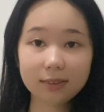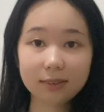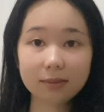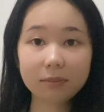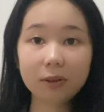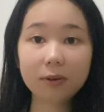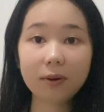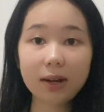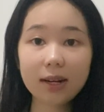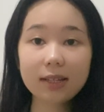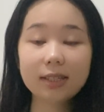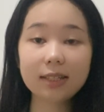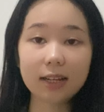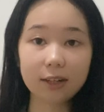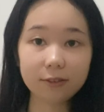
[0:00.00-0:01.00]
but what is
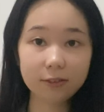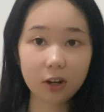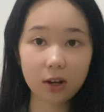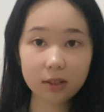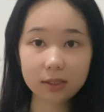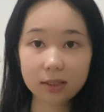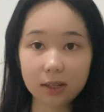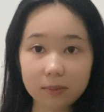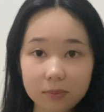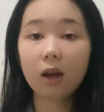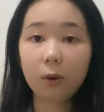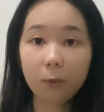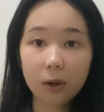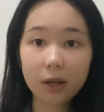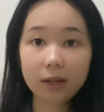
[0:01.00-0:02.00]
self-concept?
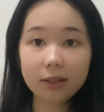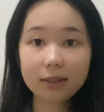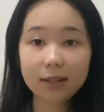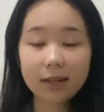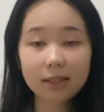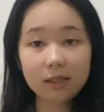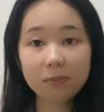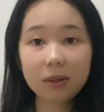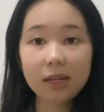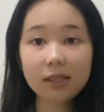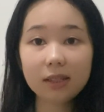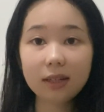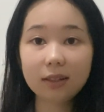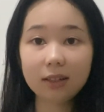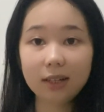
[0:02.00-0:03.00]
Well, it's
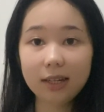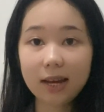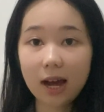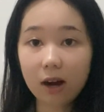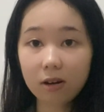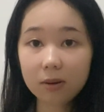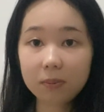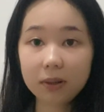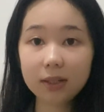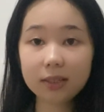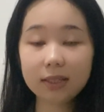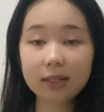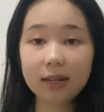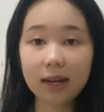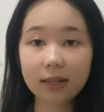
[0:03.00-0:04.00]
basically how a
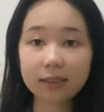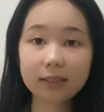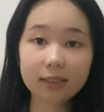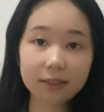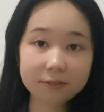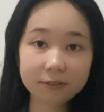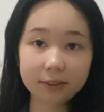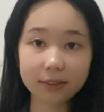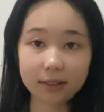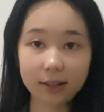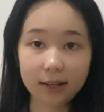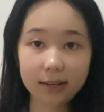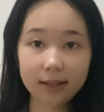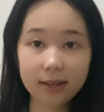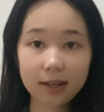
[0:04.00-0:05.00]
person acts
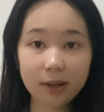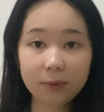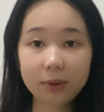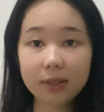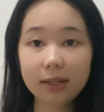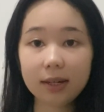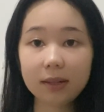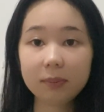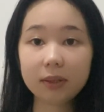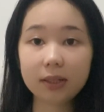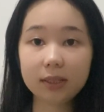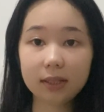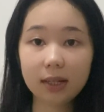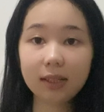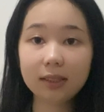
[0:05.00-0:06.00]
differently when they're
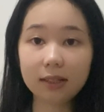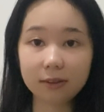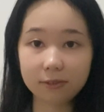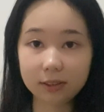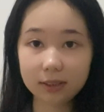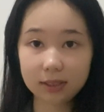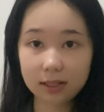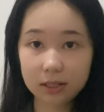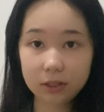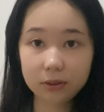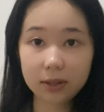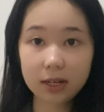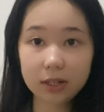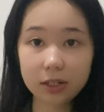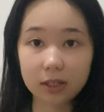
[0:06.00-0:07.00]
put in different
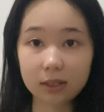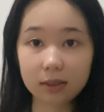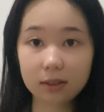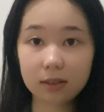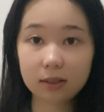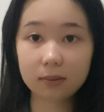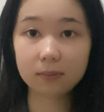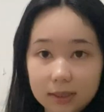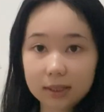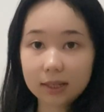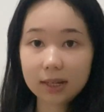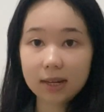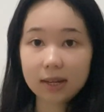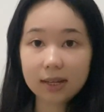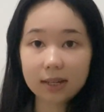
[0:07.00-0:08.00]
situations.
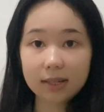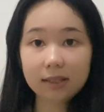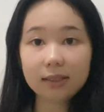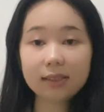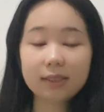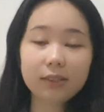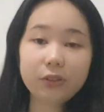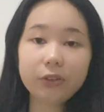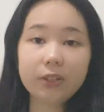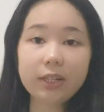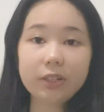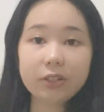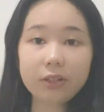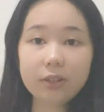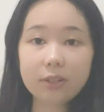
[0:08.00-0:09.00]
In
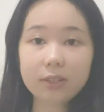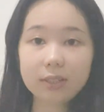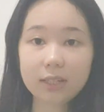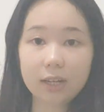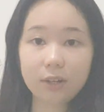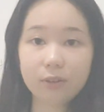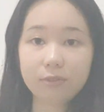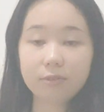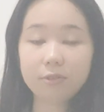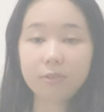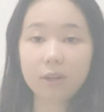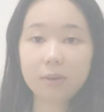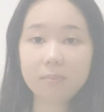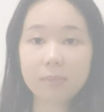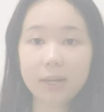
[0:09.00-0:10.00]
situational self,
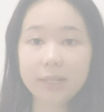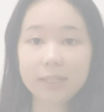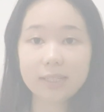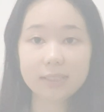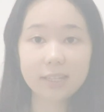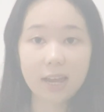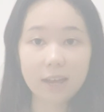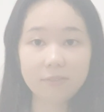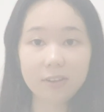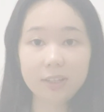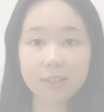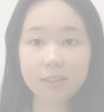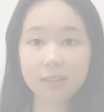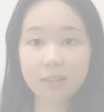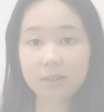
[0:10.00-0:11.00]
where Mike is having a
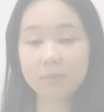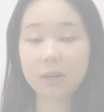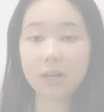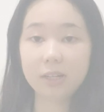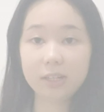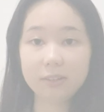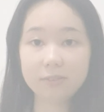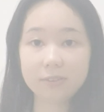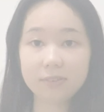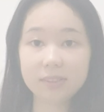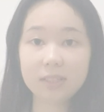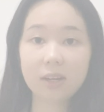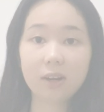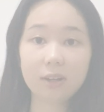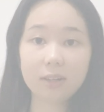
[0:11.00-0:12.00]
dinner party with his
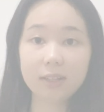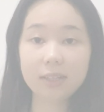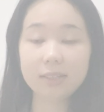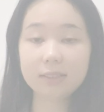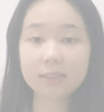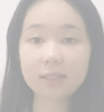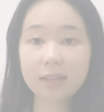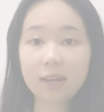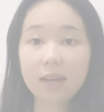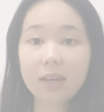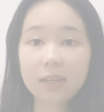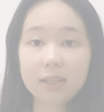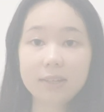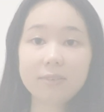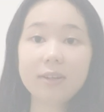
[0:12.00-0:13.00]
colleagues,
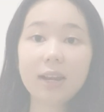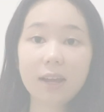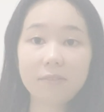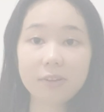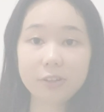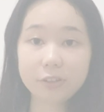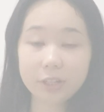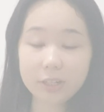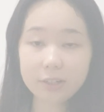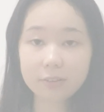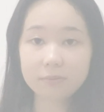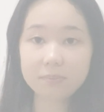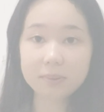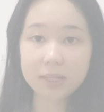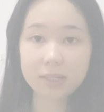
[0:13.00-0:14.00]
he would have a drink
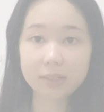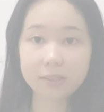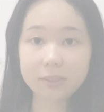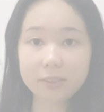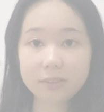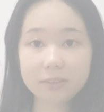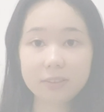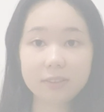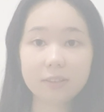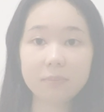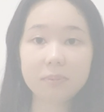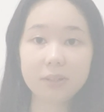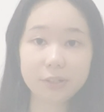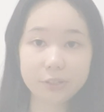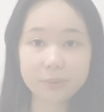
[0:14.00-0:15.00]
of beer due to the
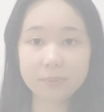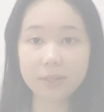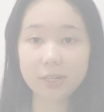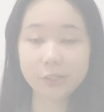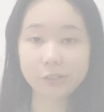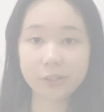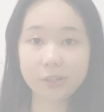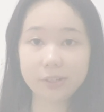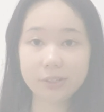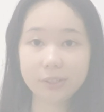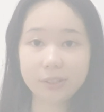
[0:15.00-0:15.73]
peer pressure,